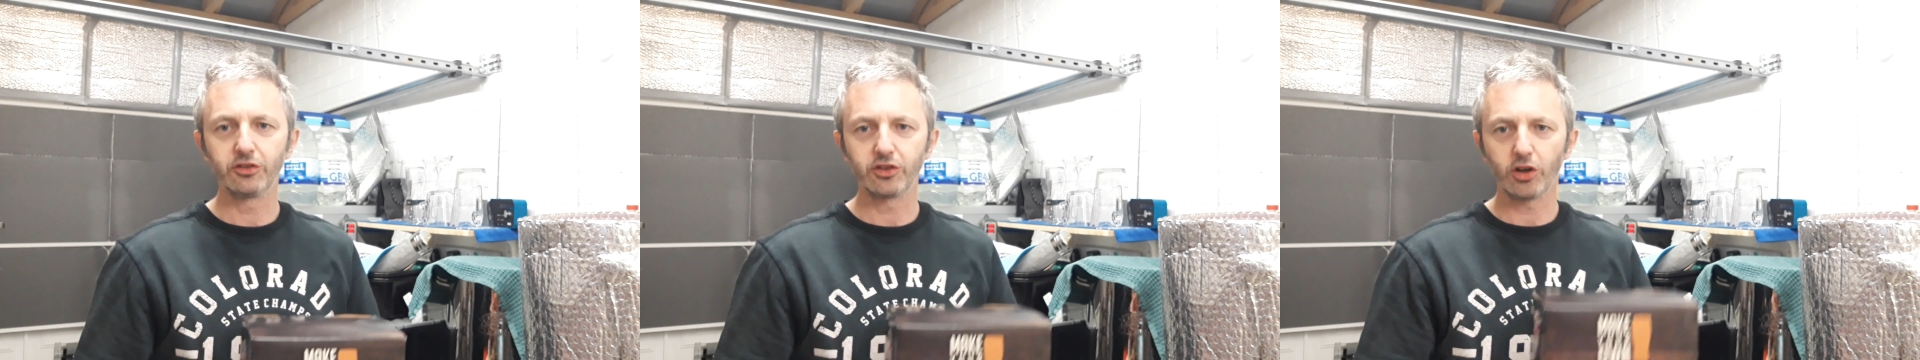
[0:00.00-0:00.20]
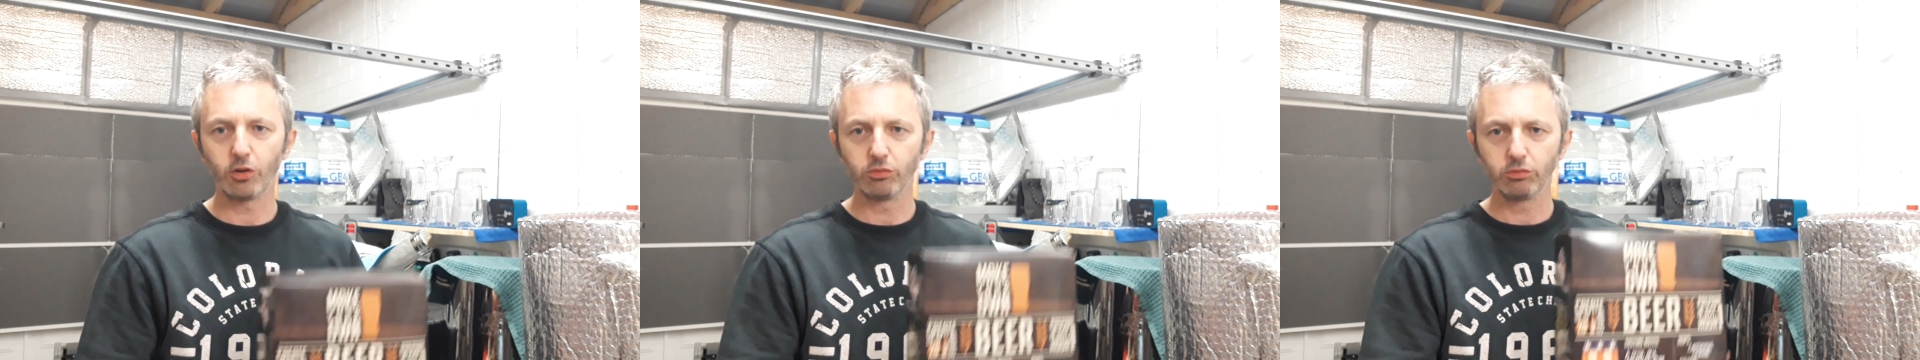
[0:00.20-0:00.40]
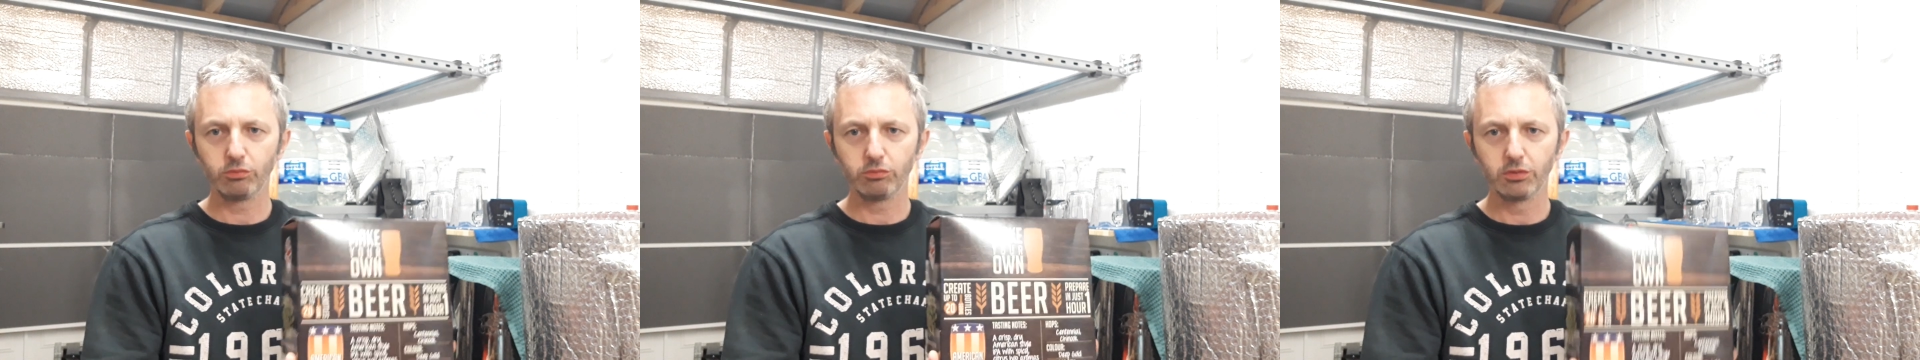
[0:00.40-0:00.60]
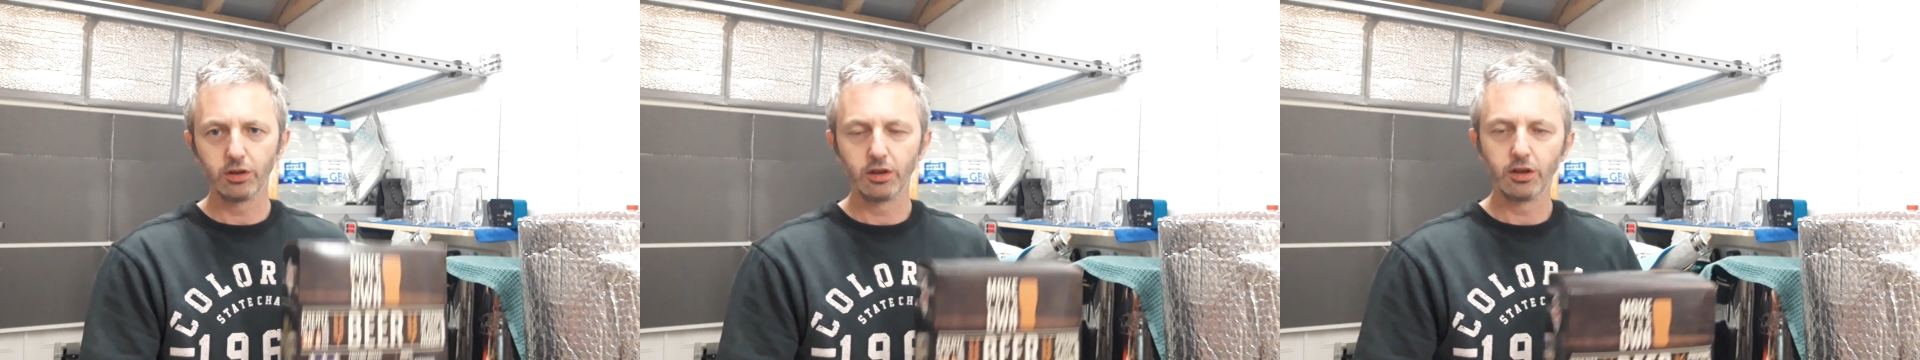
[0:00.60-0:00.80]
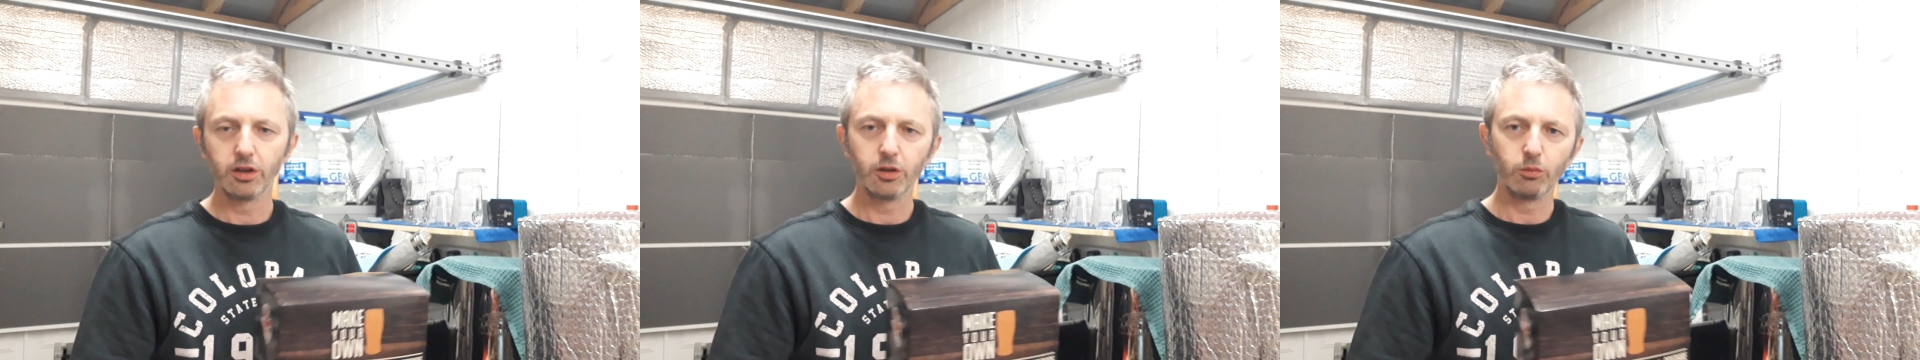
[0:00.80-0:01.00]
So
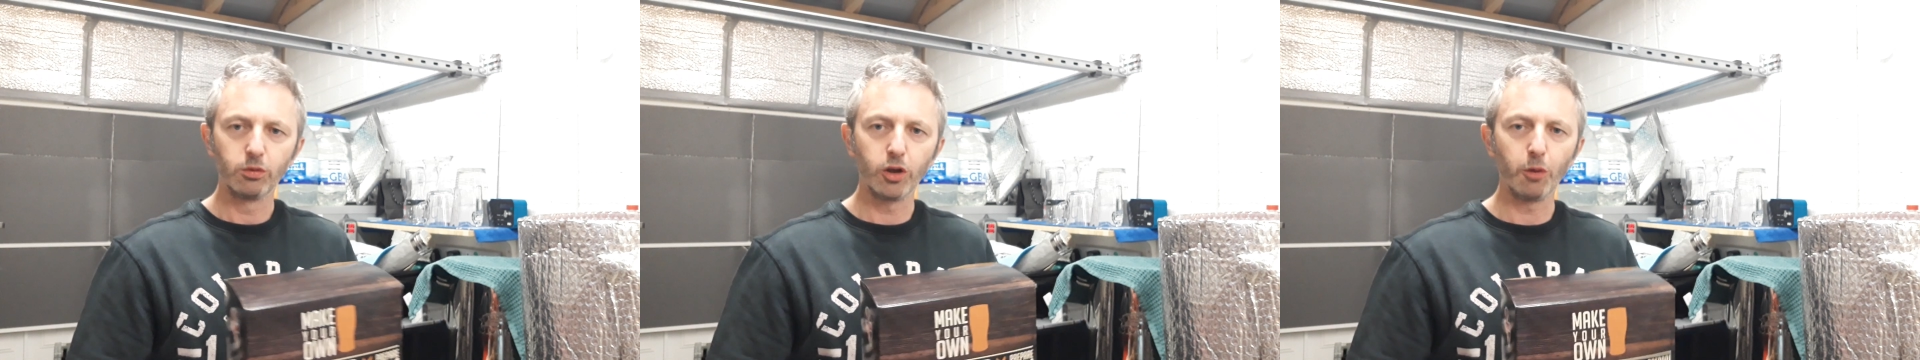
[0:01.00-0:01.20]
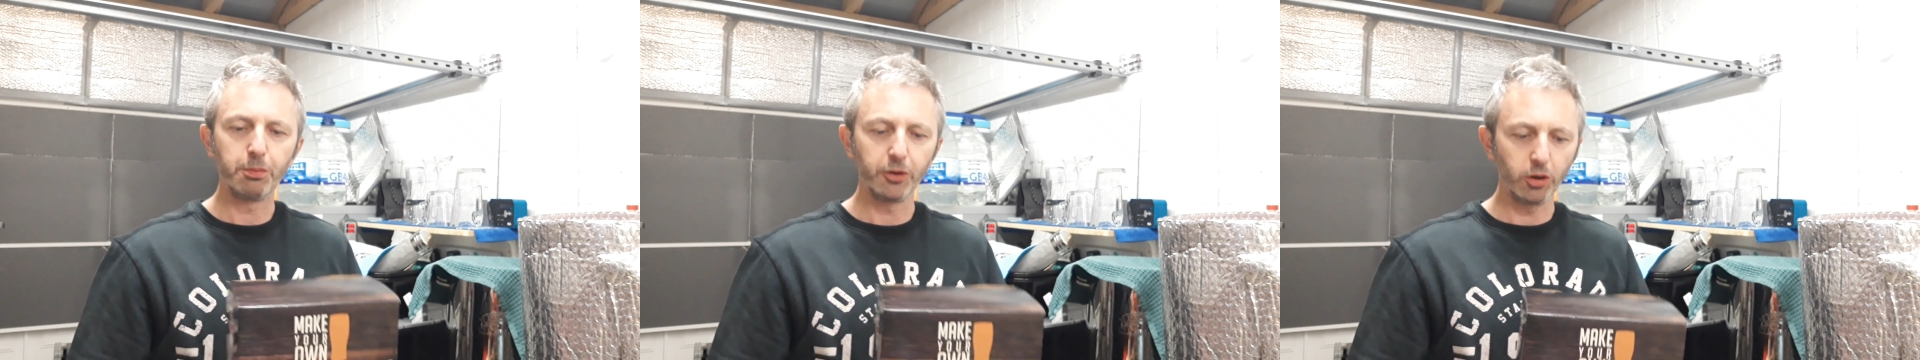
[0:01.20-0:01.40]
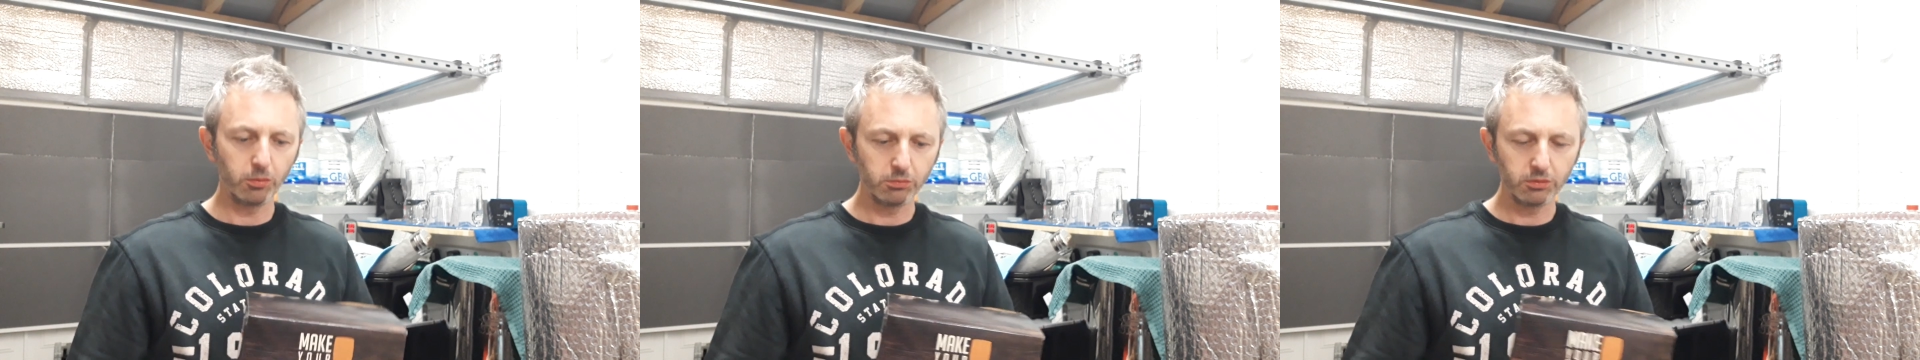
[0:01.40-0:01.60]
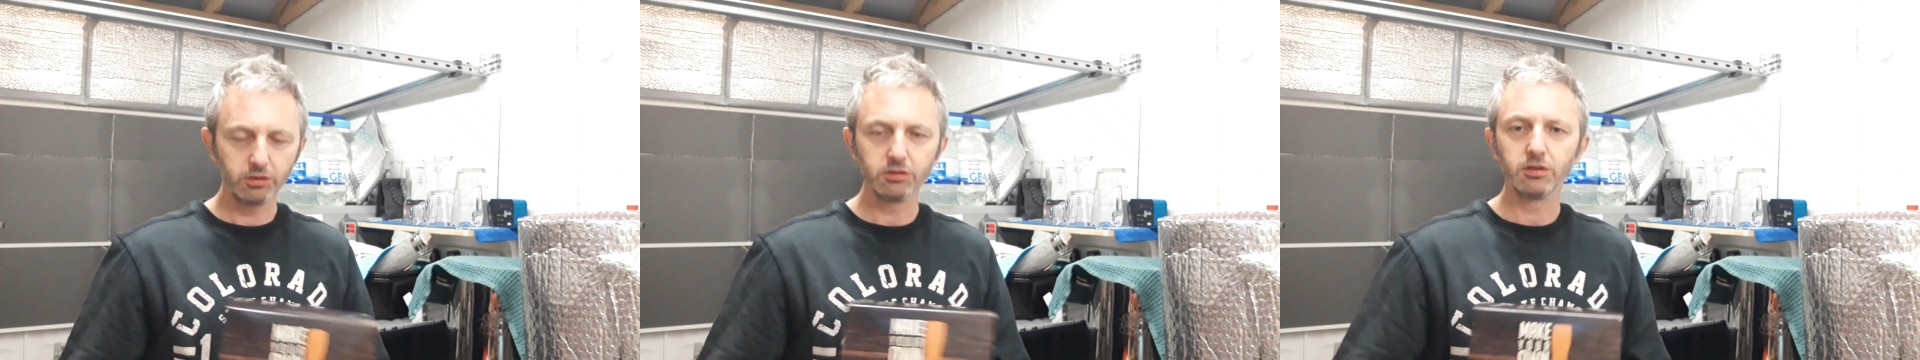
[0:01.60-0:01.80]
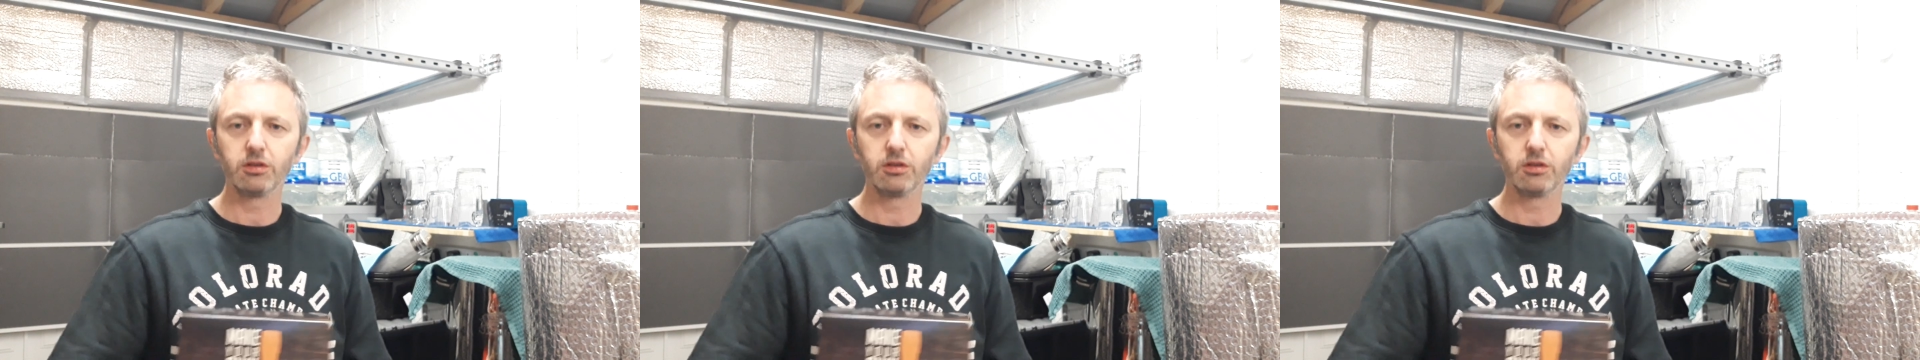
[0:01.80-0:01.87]
we'll open up,